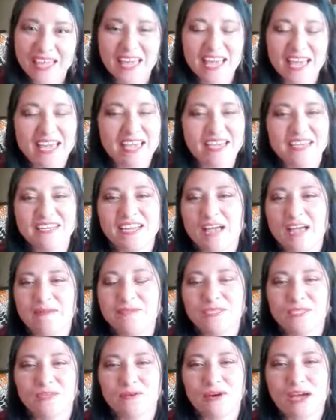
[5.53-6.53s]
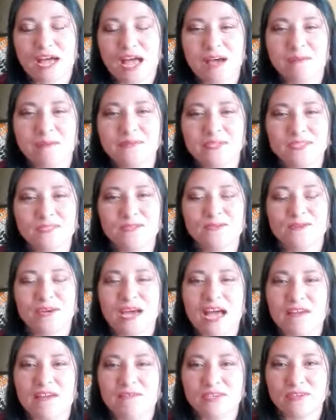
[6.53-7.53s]
and I'm so happy to
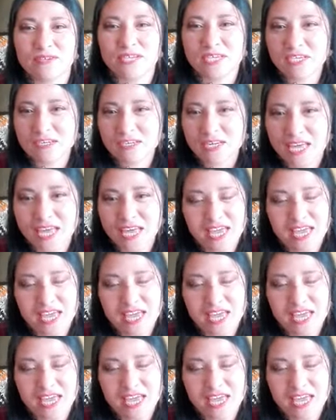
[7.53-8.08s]
have you here.